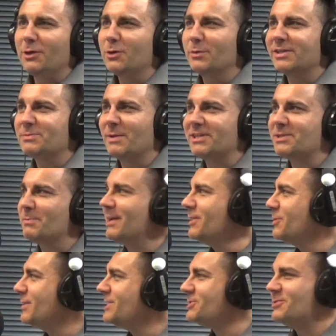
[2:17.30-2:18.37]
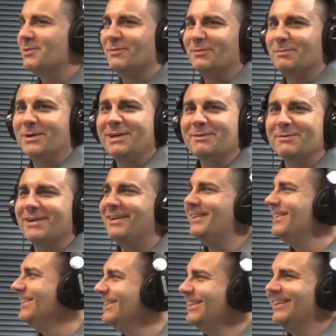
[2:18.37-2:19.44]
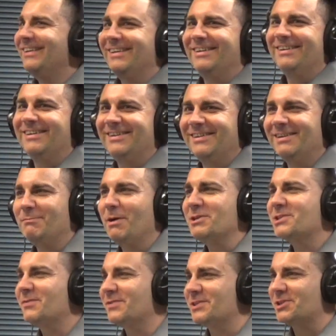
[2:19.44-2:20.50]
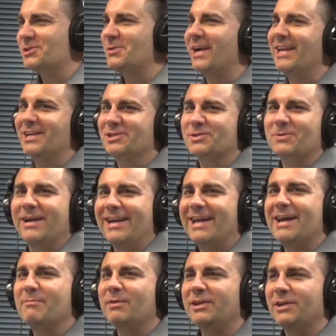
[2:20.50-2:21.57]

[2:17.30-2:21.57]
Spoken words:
long are we supposed to be in the restroom for, Peter? Most of us are straight in, straight out.